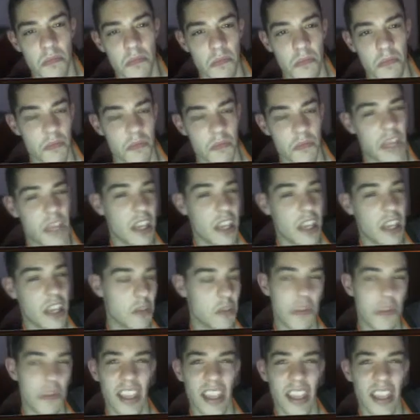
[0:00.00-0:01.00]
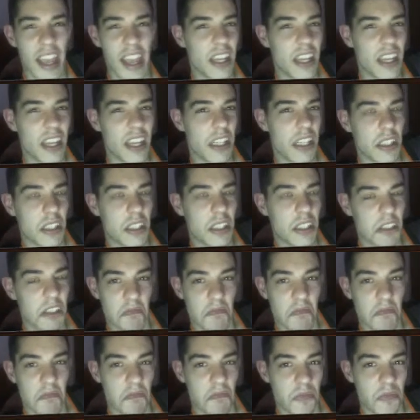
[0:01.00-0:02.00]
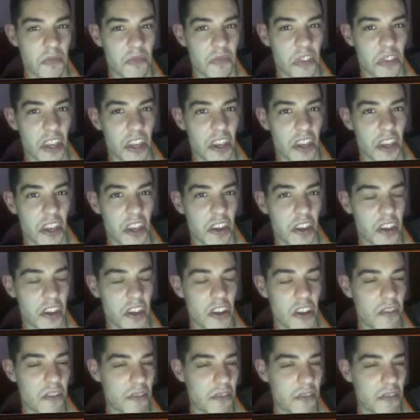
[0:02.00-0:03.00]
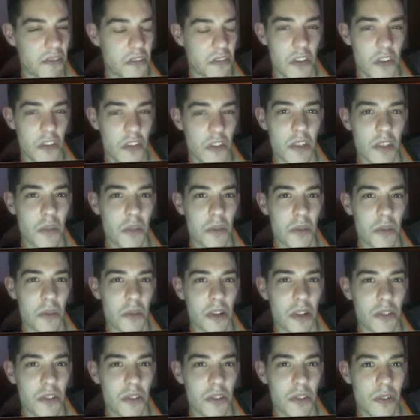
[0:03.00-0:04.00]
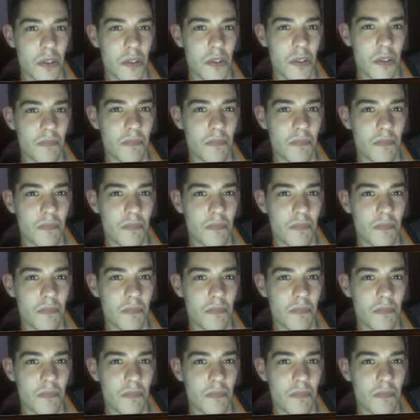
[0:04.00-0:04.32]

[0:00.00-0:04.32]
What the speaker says: dancing with the ladies. You know, the first moment I saw him,